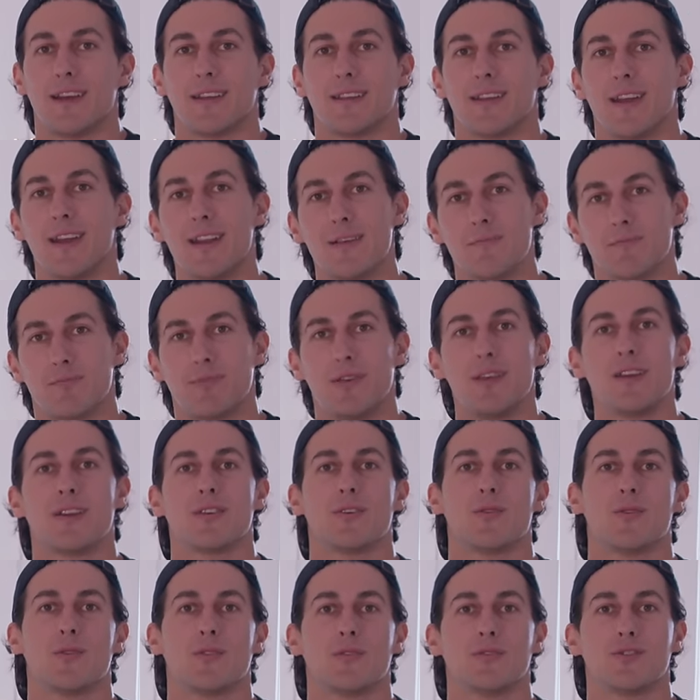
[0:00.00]
they didn't
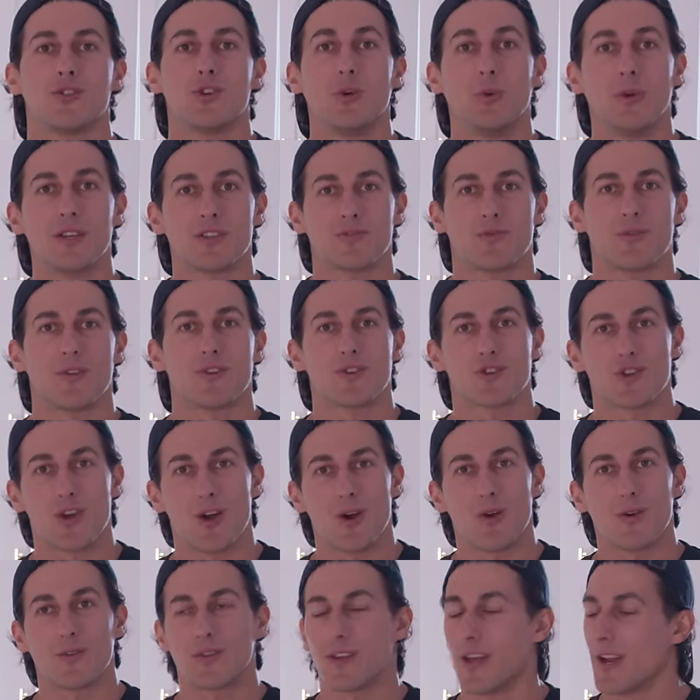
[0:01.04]
peak 2 weeks before the
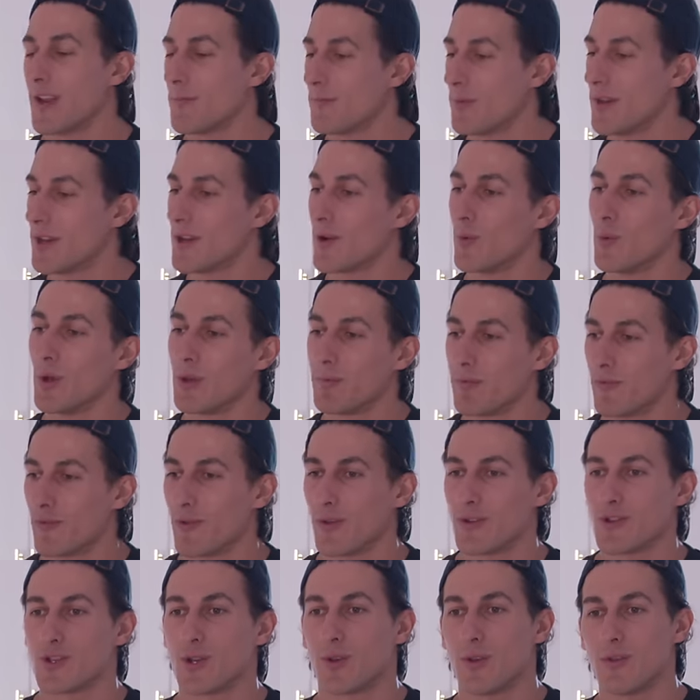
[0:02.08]
show. They didn't peak a week
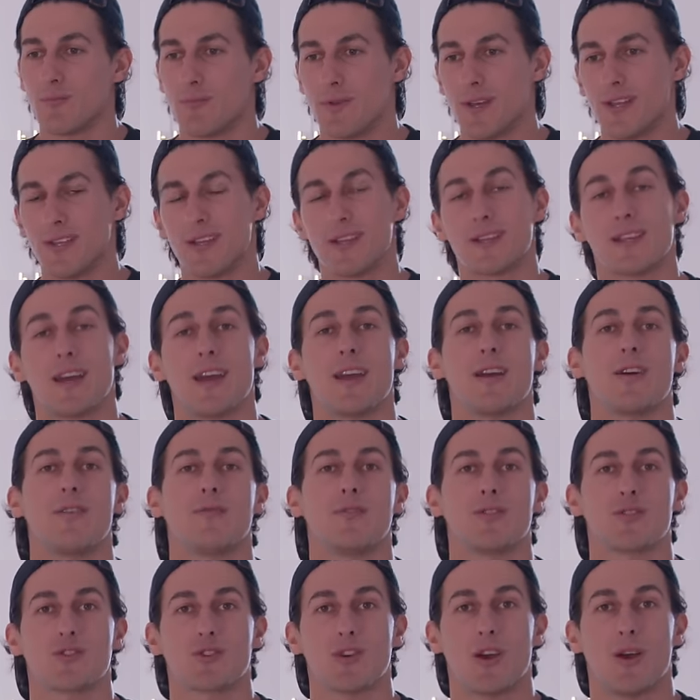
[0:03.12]
before the show. They peaked the day
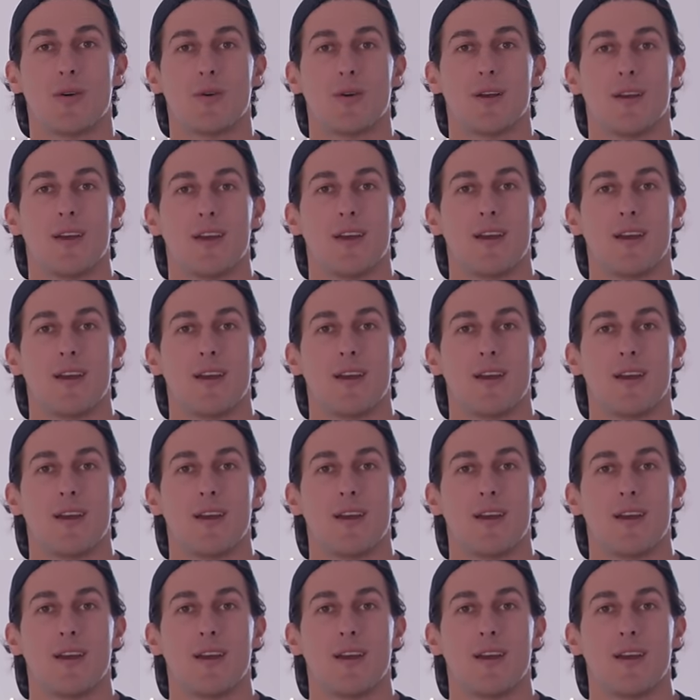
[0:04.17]
of the show.